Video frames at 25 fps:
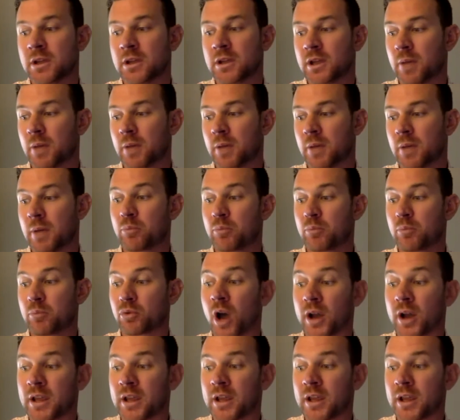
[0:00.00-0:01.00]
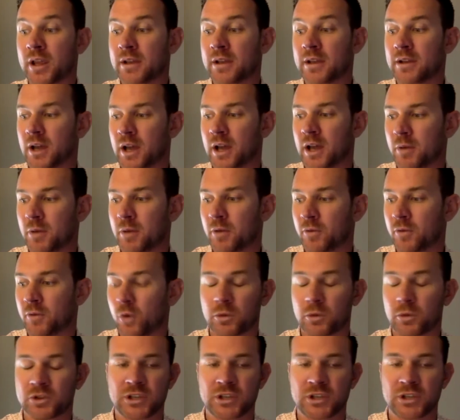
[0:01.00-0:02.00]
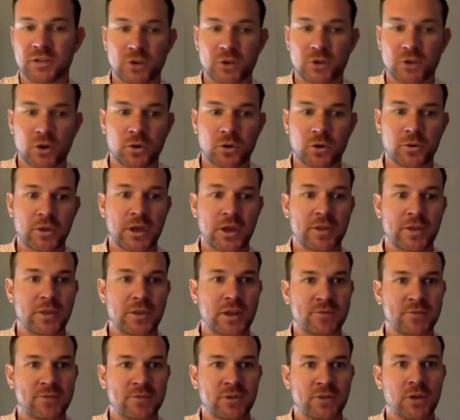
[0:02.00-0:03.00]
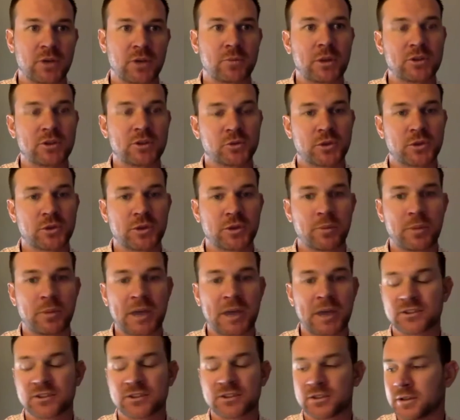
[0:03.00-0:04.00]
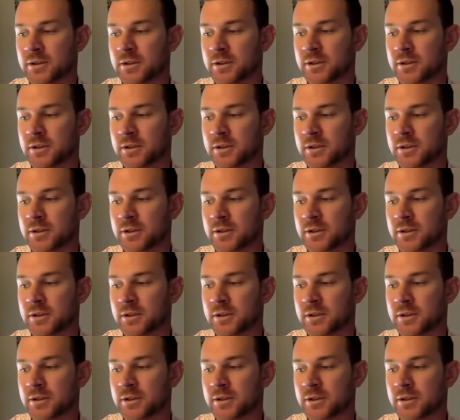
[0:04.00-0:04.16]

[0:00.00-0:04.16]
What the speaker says: I brought in a former CFO that I've done business with in the past,